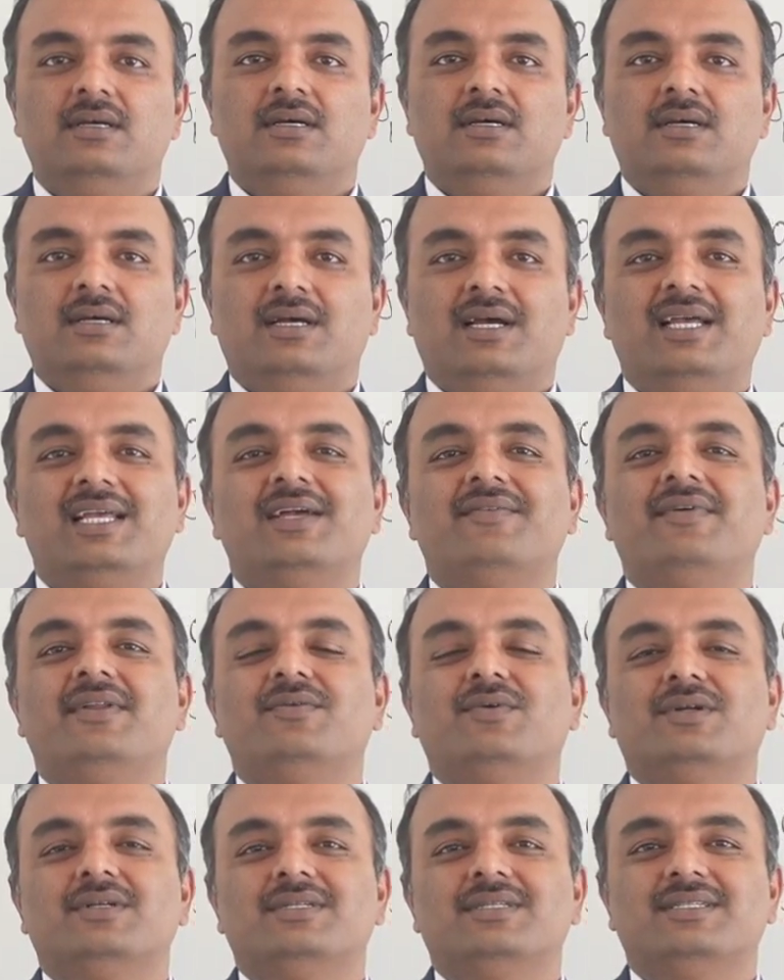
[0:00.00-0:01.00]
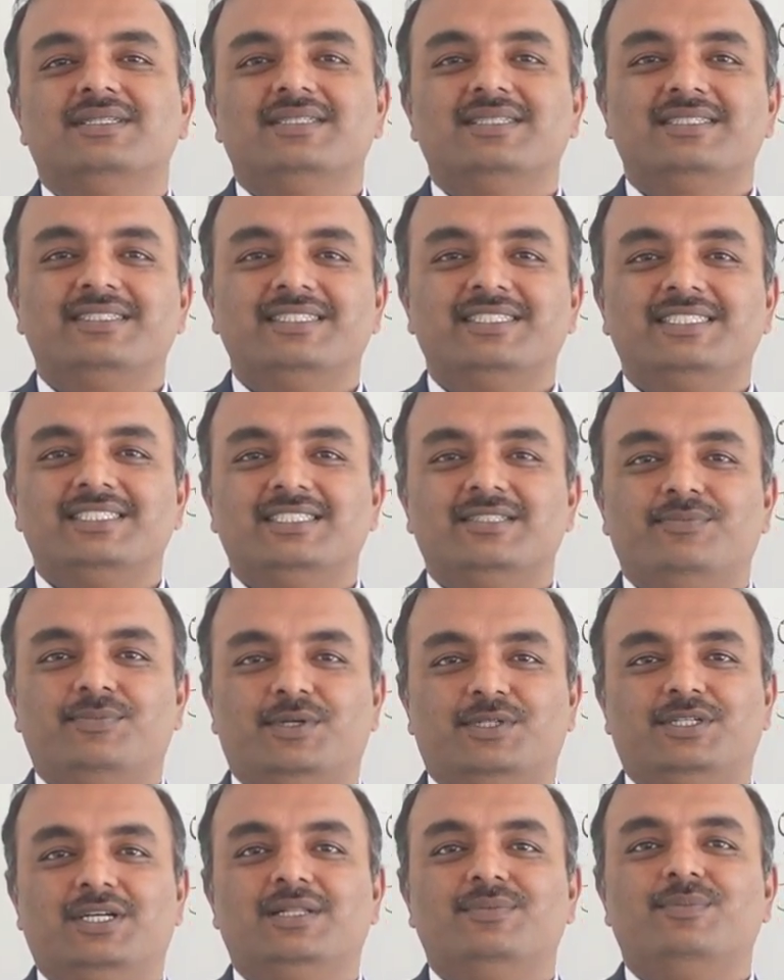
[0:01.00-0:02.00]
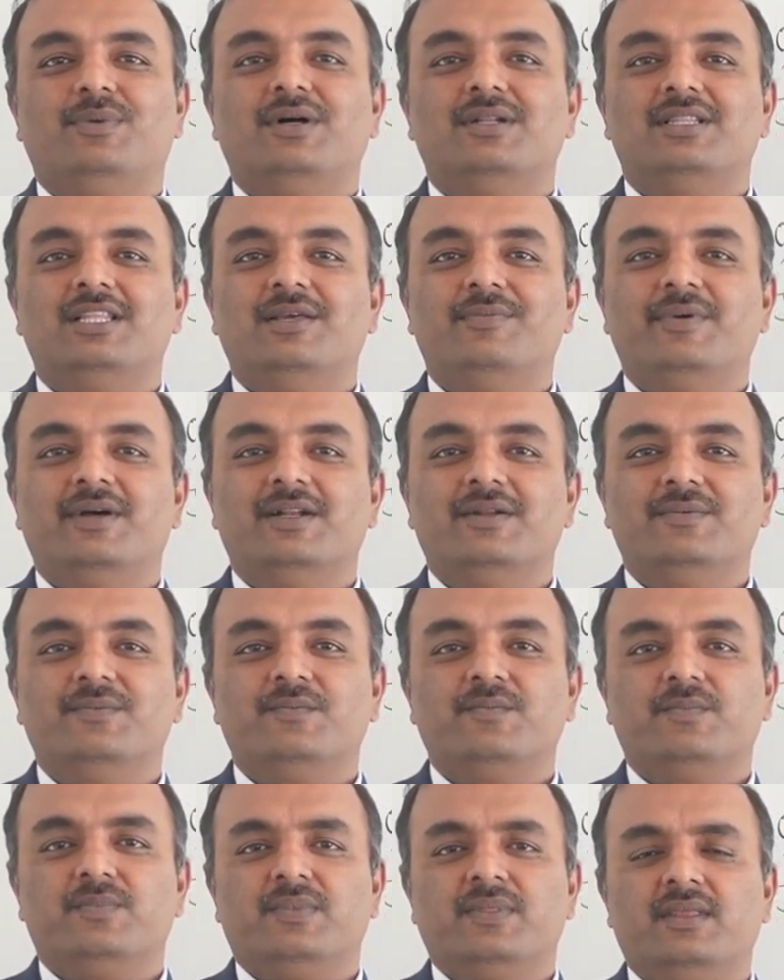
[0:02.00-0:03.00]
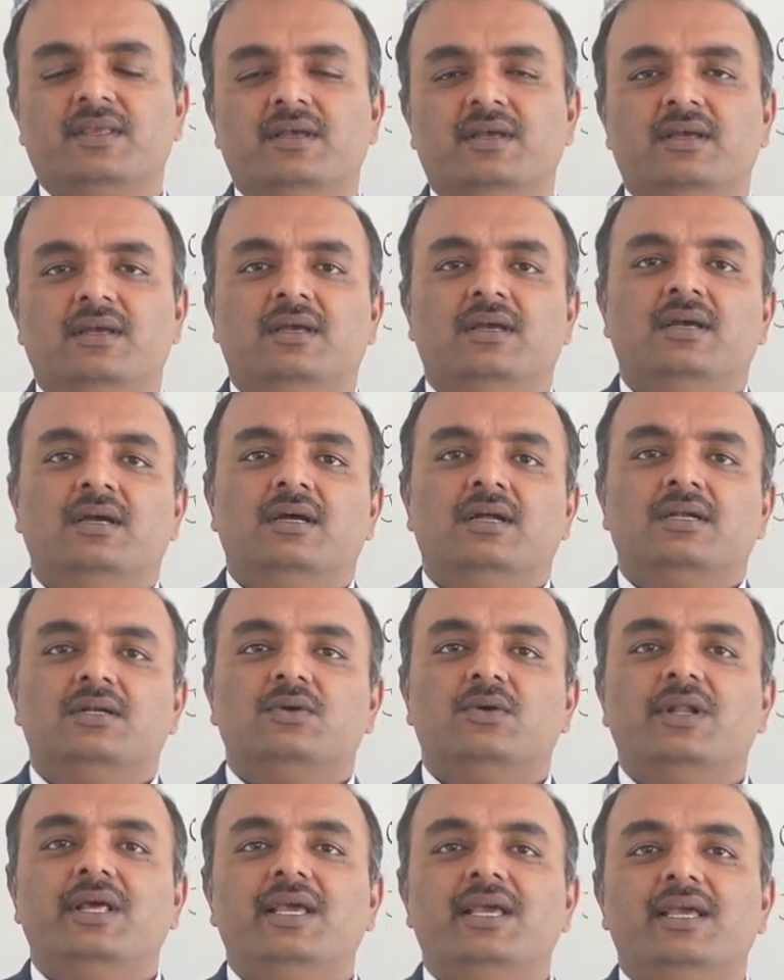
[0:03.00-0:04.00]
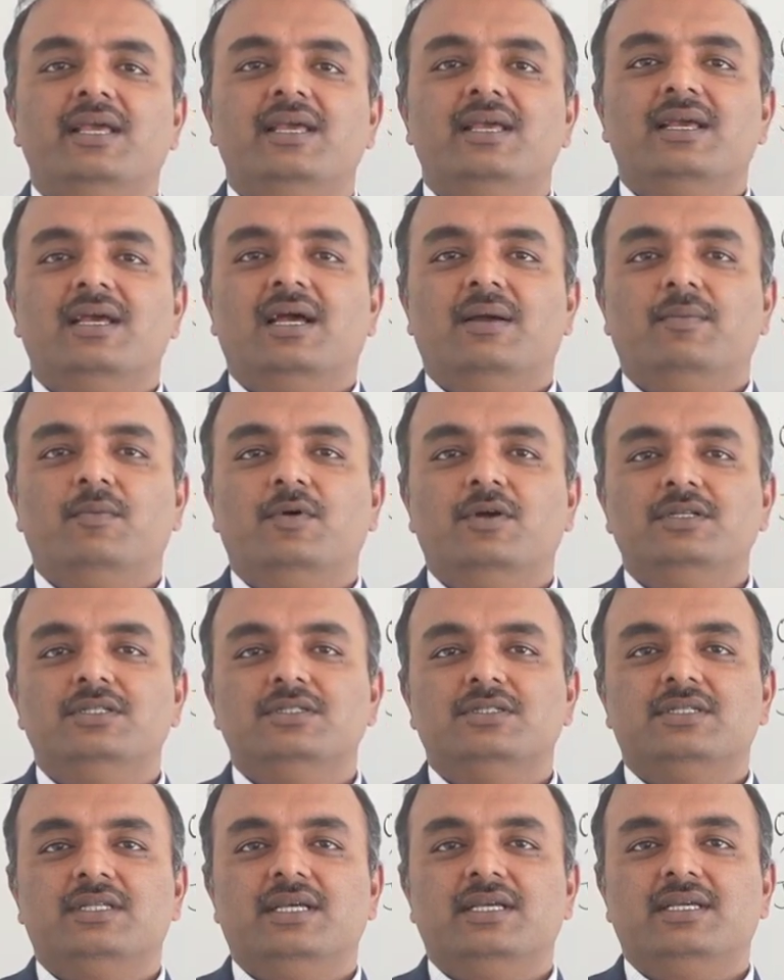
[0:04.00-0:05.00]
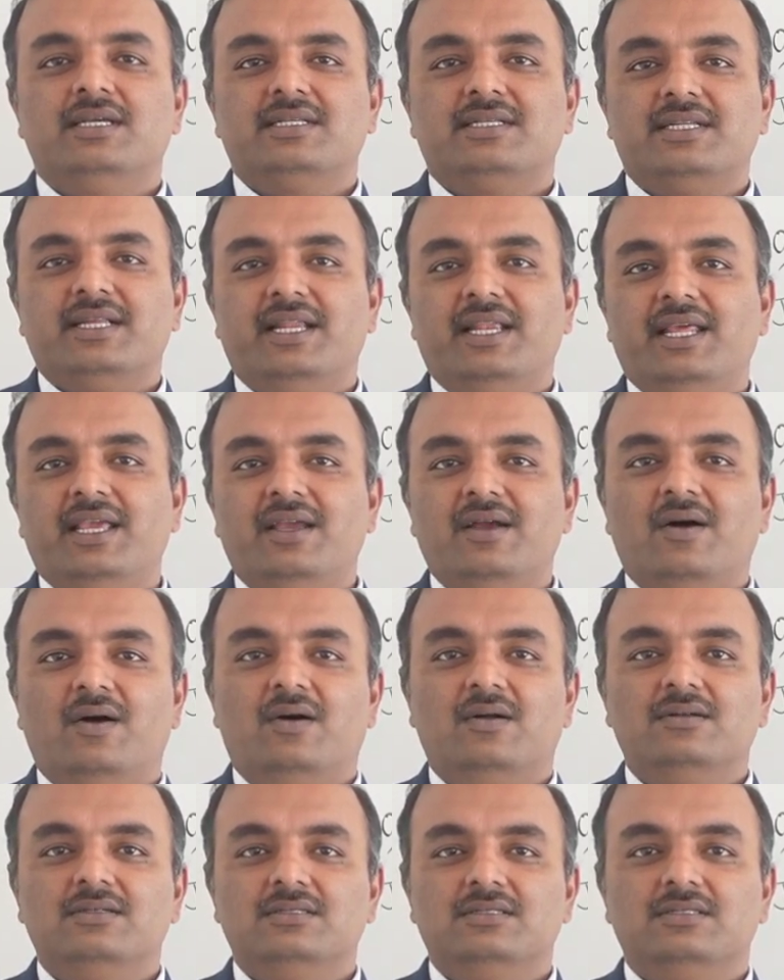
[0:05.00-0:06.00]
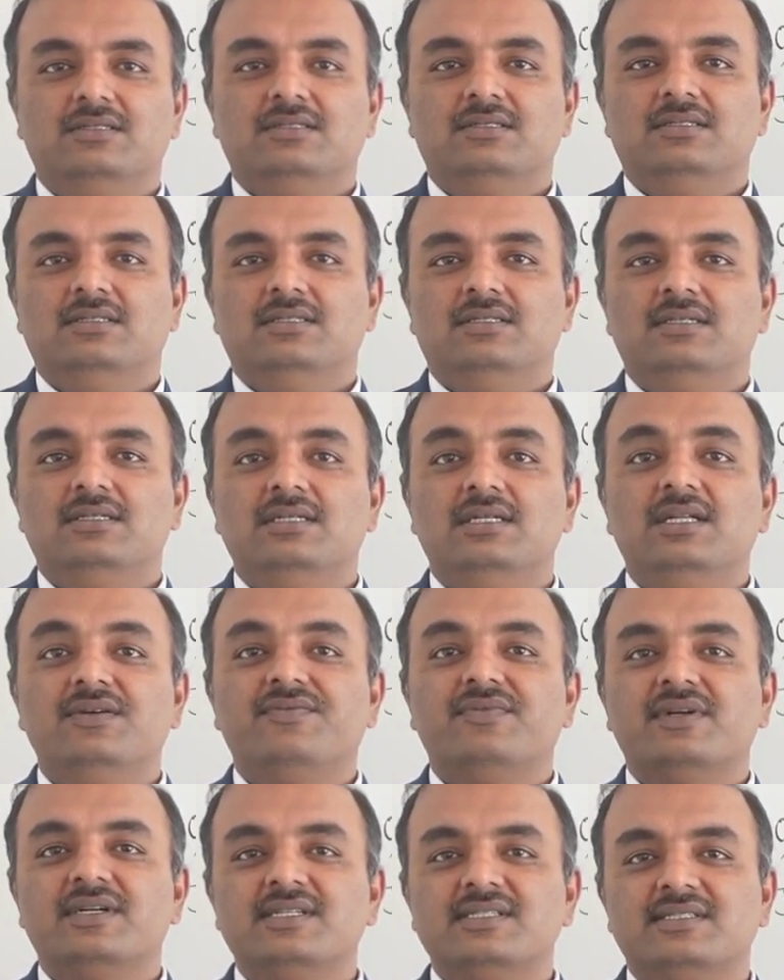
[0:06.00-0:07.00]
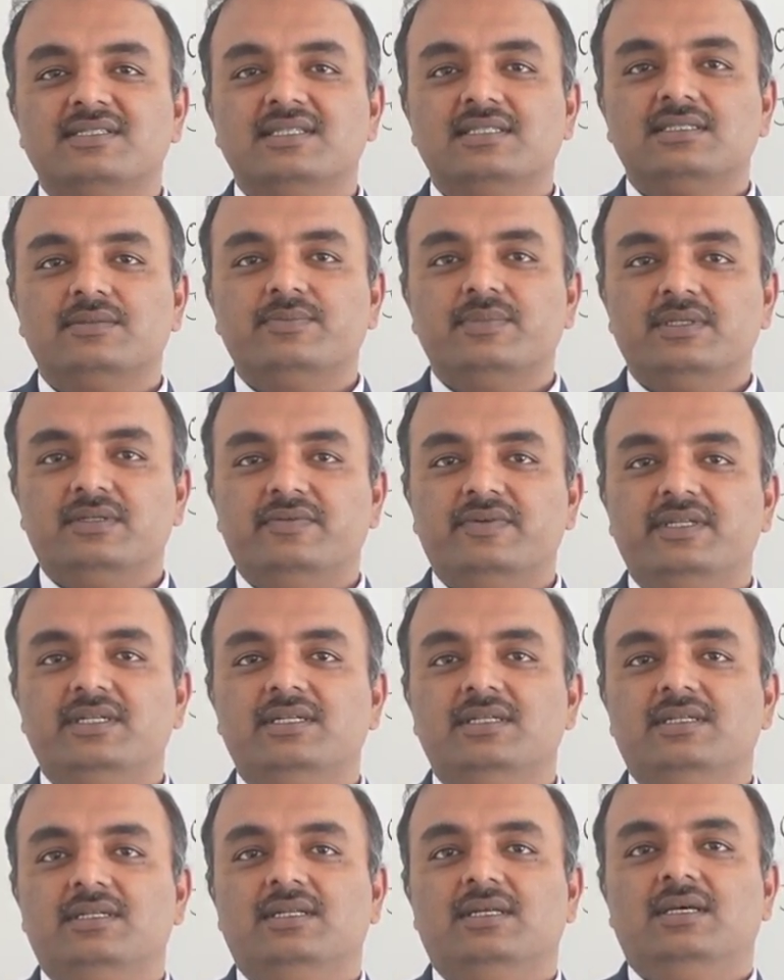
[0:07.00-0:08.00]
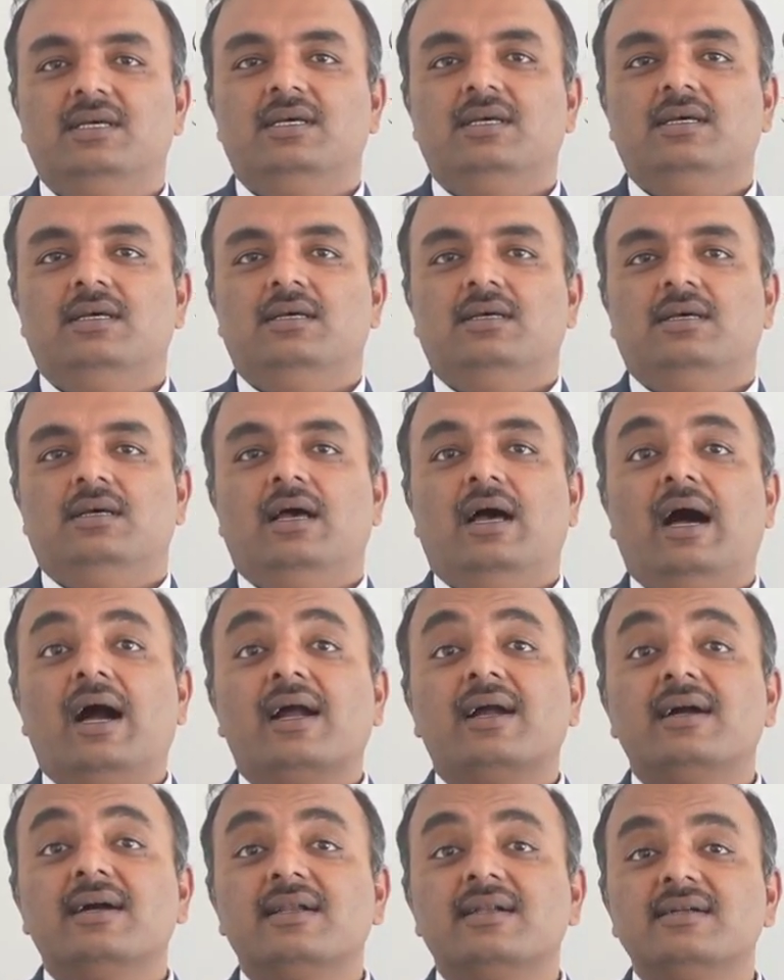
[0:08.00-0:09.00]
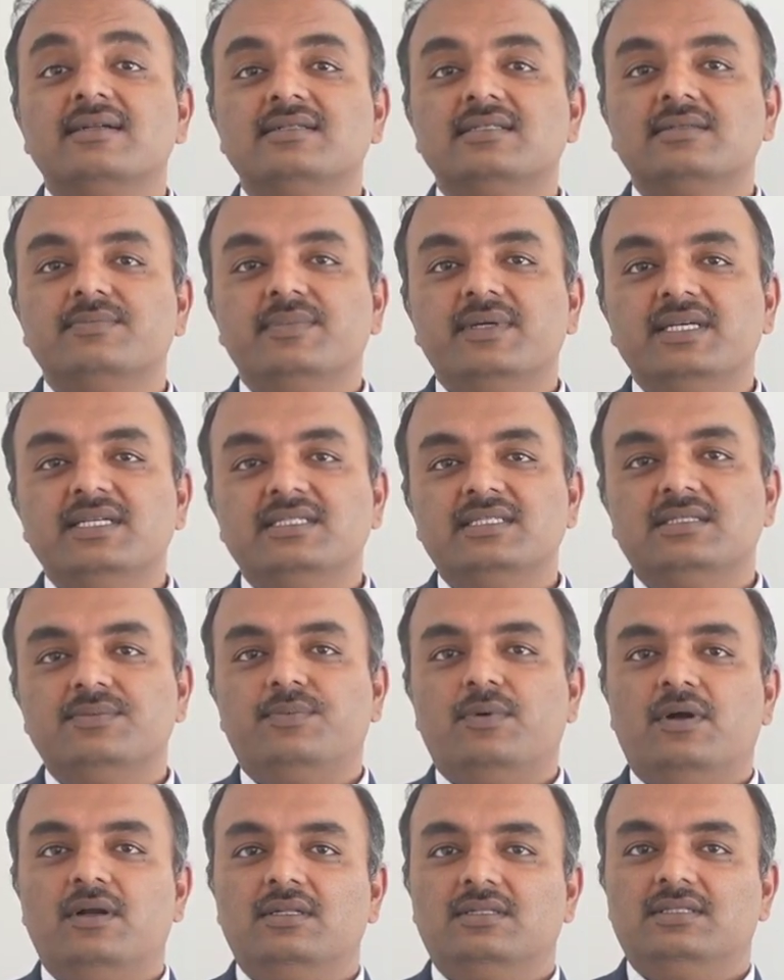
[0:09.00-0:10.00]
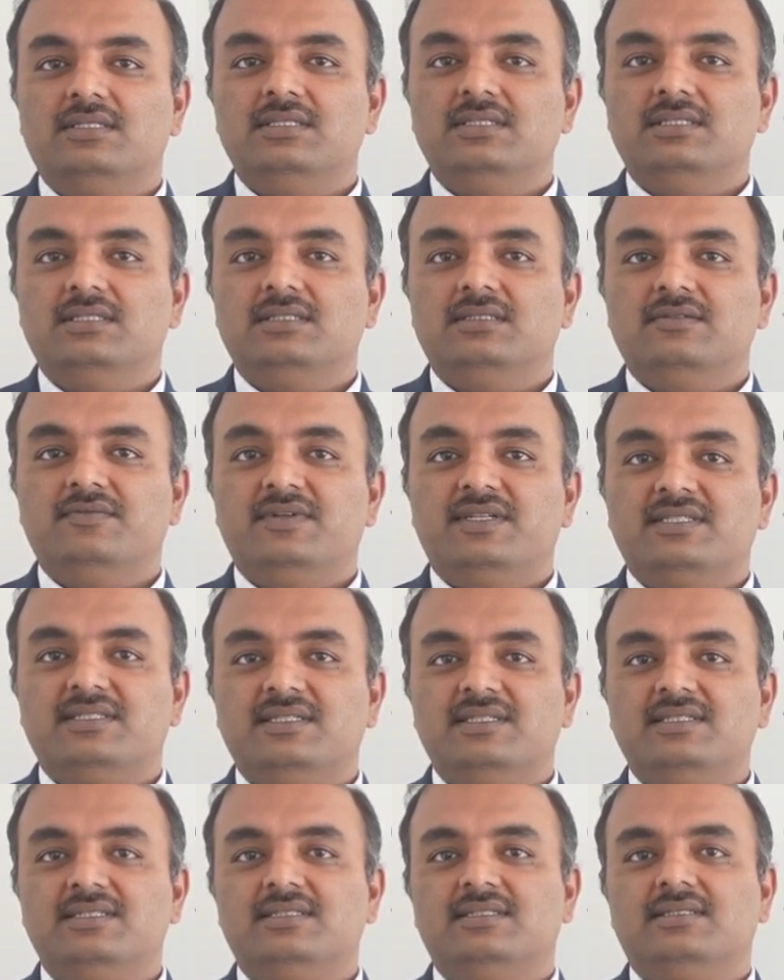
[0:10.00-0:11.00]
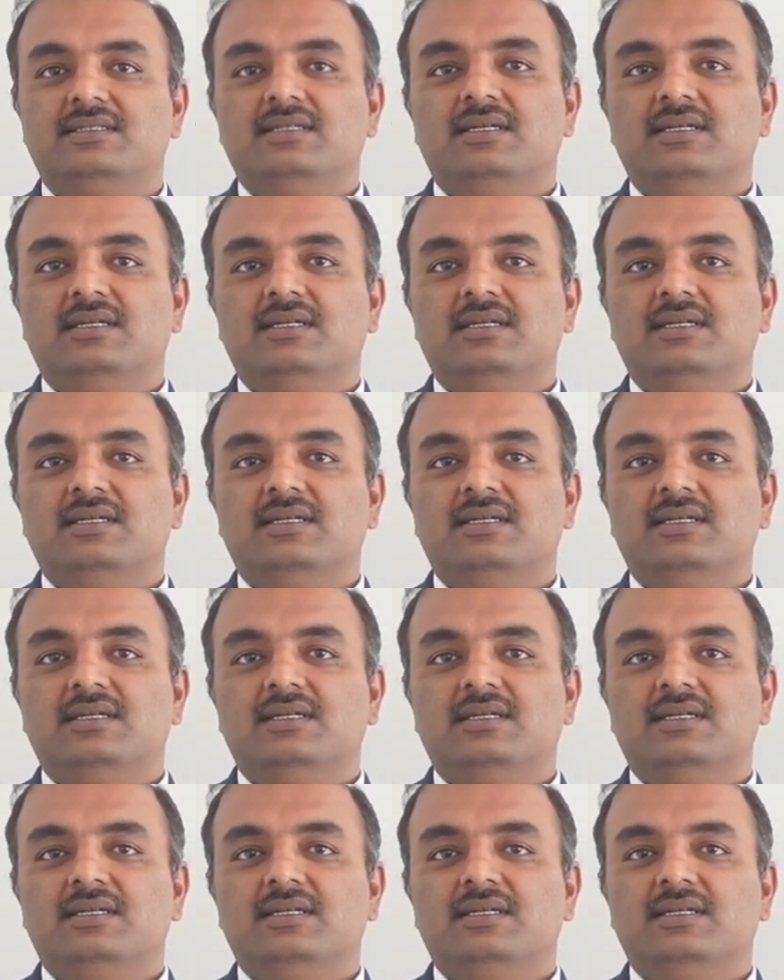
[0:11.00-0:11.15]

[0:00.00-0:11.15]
Hi everyone, this is Prashant Parthiban. Today I'm going to take a training on differences between occurrence-based policies versus